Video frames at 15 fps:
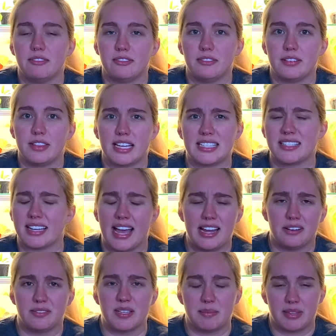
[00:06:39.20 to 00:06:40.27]
that's kind of
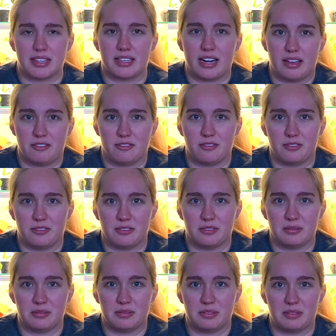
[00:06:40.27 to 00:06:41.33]
something that I've
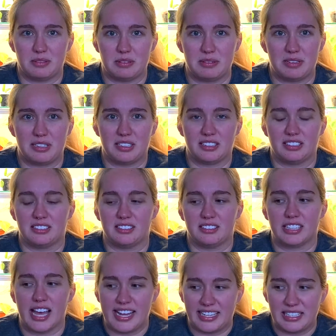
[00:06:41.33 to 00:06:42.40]

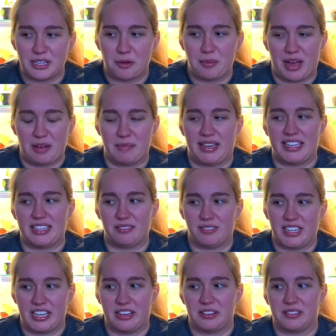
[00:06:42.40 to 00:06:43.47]
liked about making
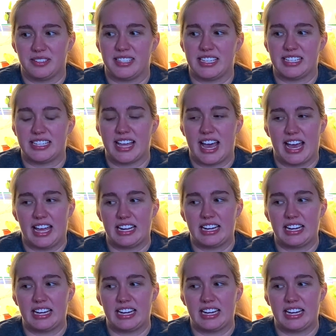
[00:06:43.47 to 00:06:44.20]
videos, is that